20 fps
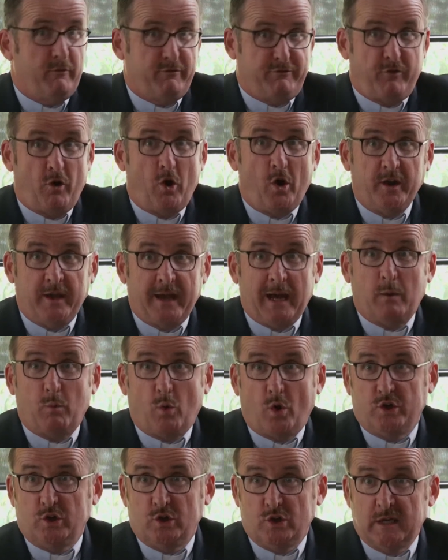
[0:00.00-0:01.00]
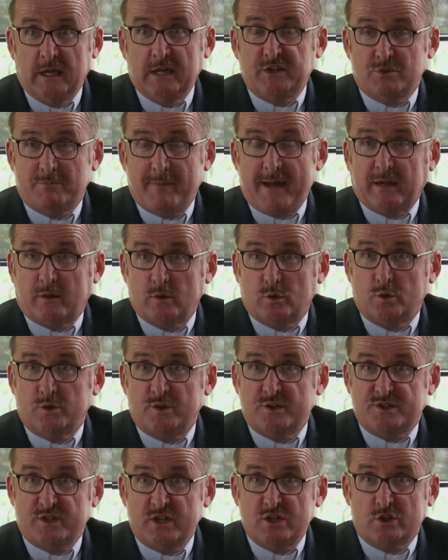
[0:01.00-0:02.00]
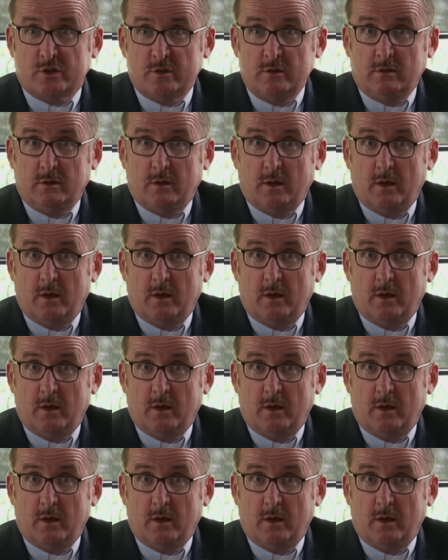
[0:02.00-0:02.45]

find out what you need to make a good decision.